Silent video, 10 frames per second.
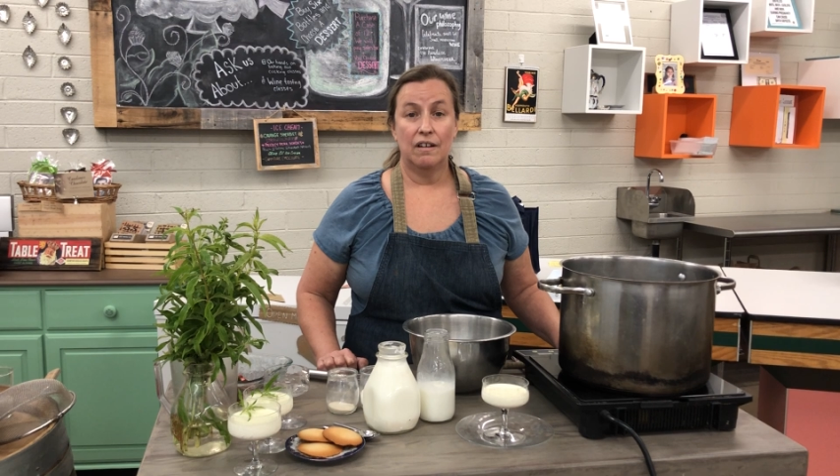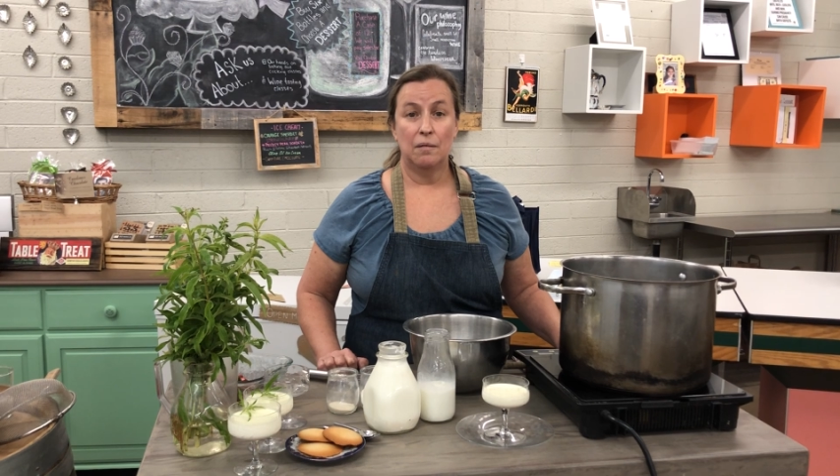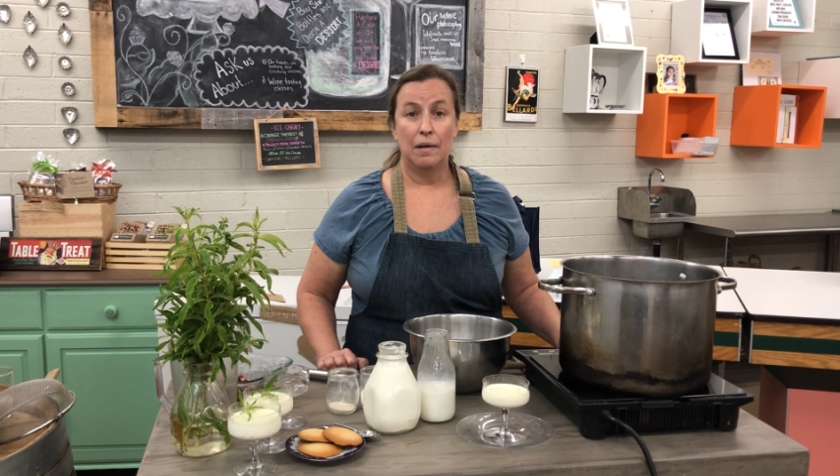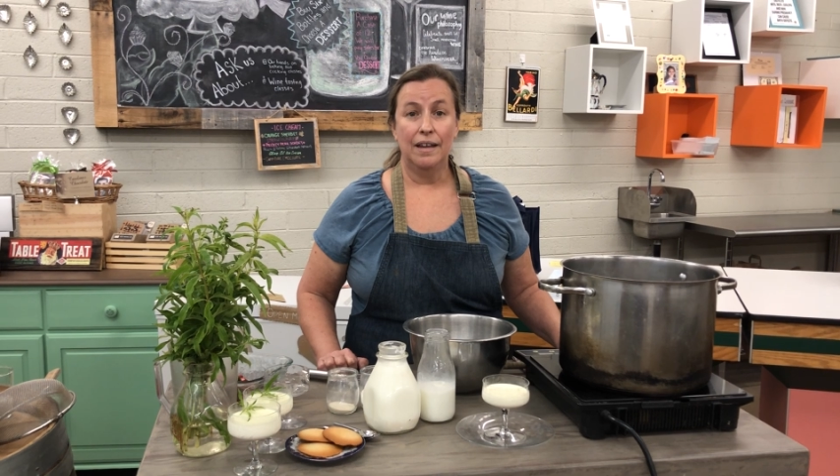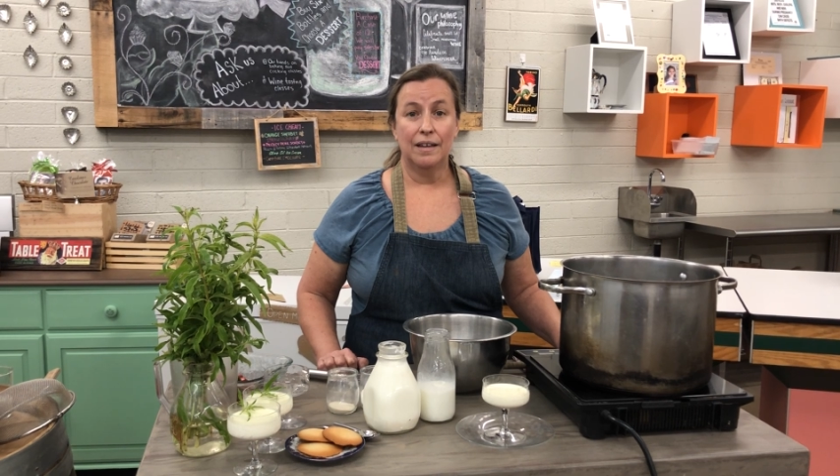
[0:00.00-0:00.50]
how
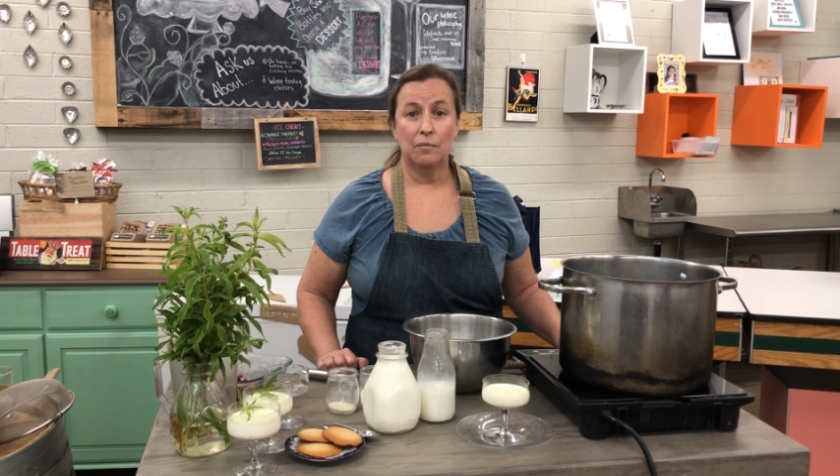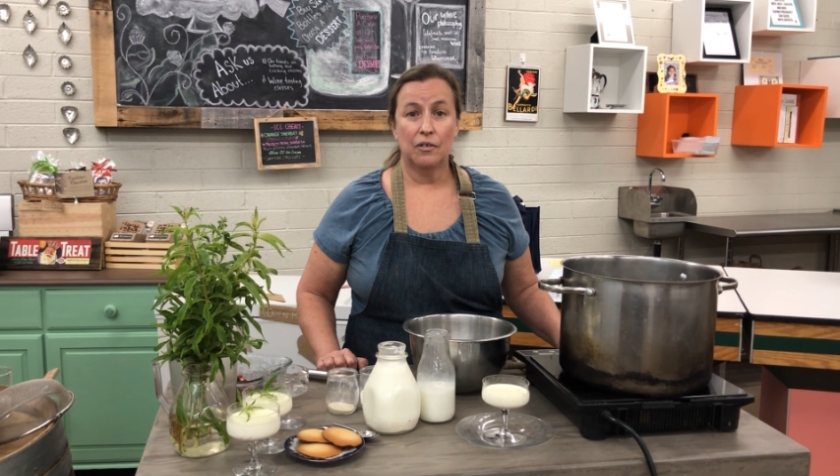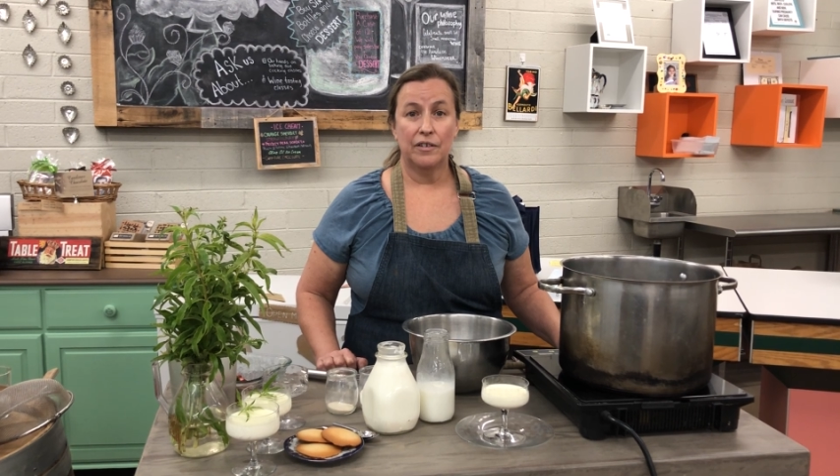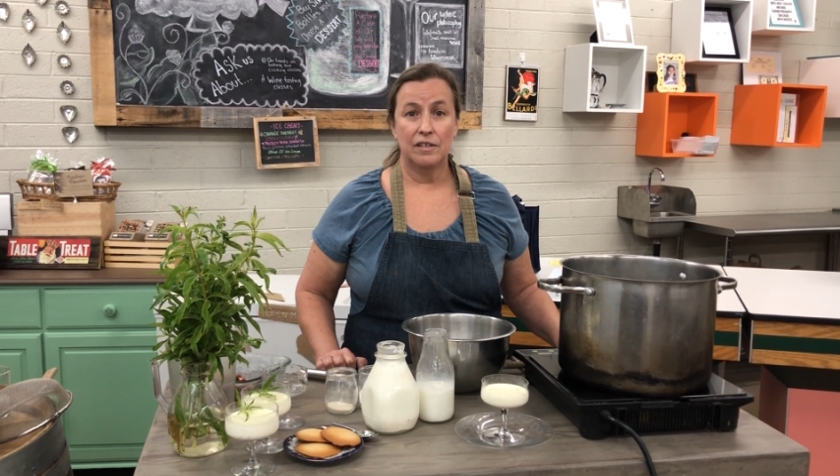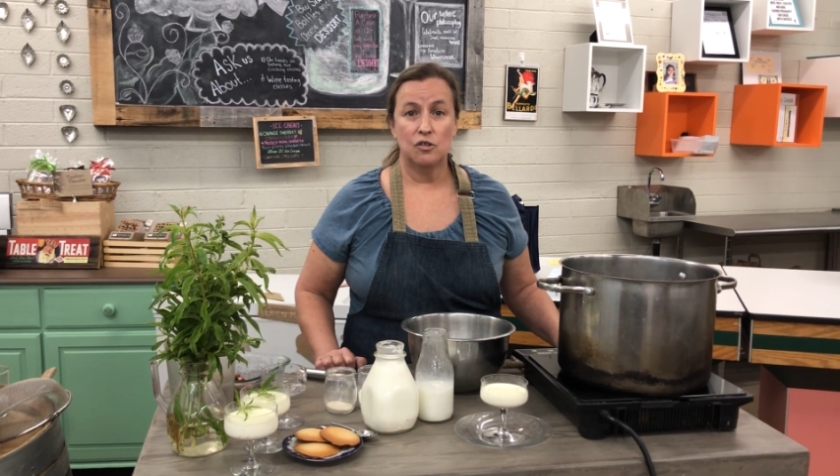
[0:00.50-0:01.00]
to make, and we're
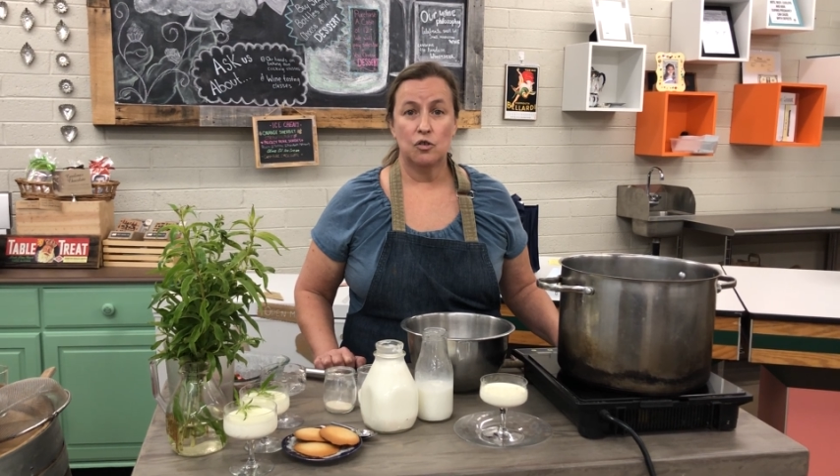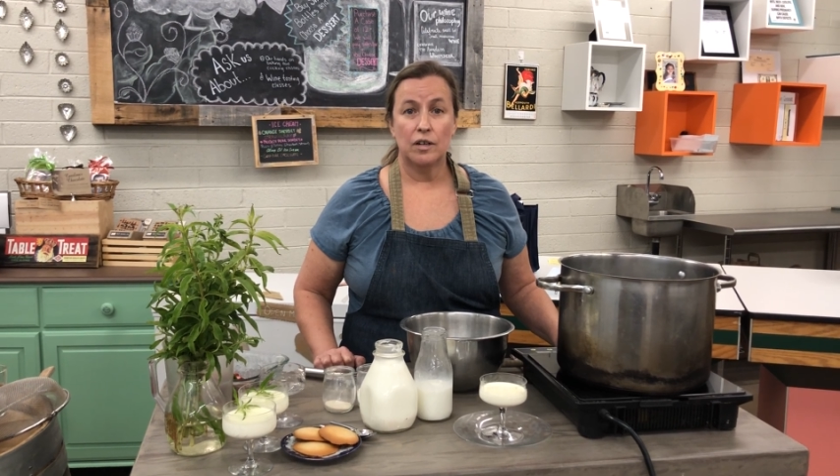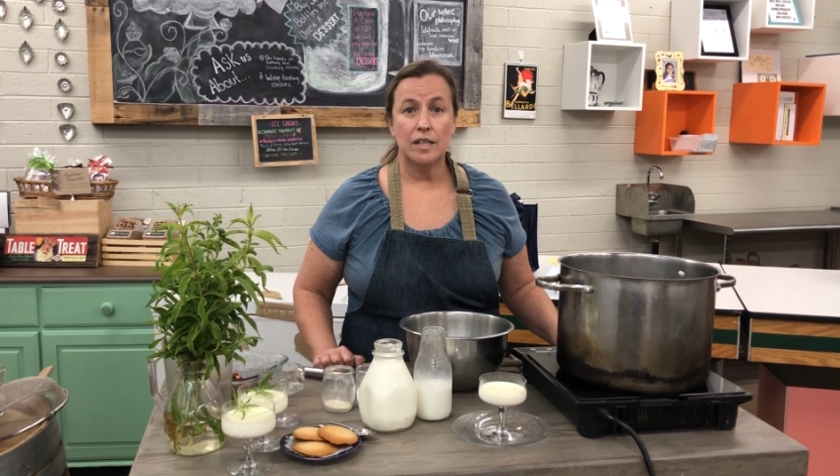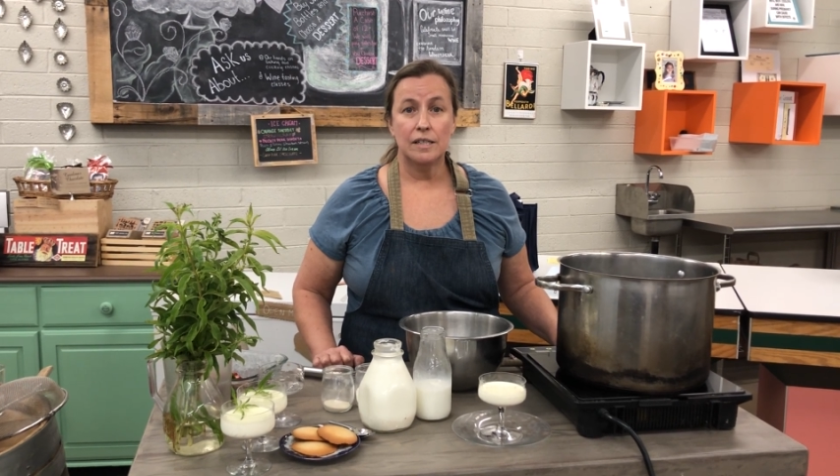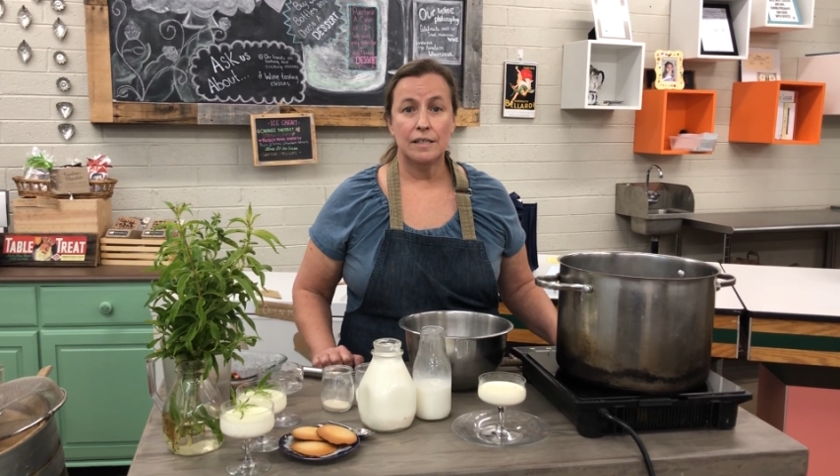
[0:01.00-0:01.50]
going to enjoy
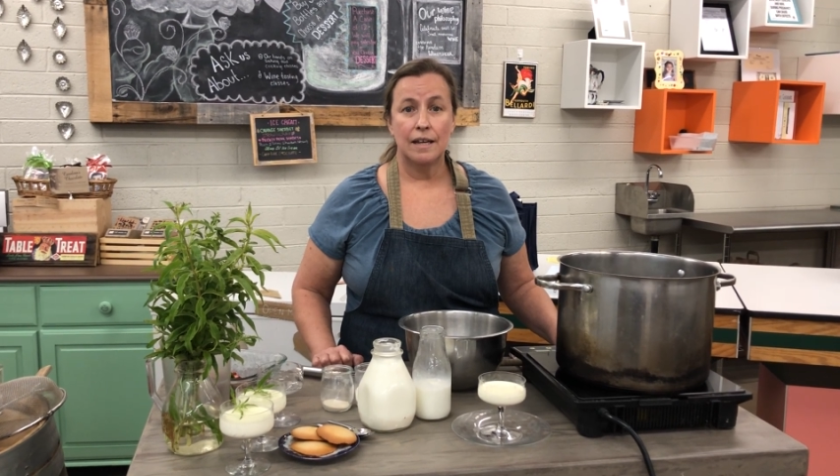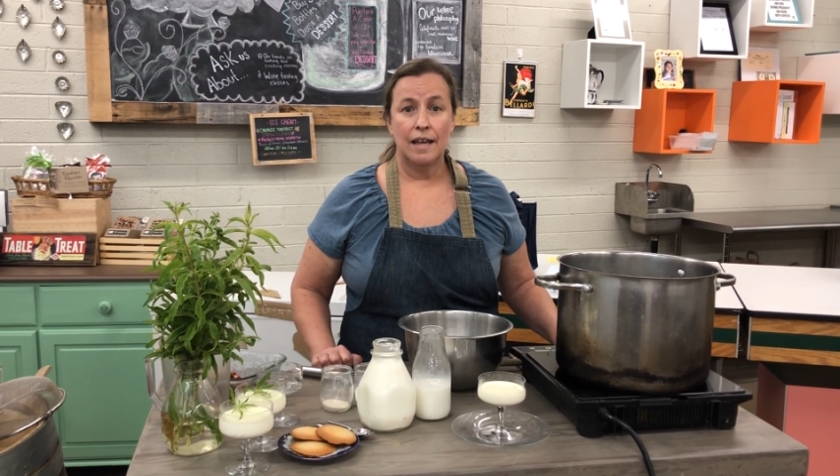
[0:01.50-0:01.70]
it.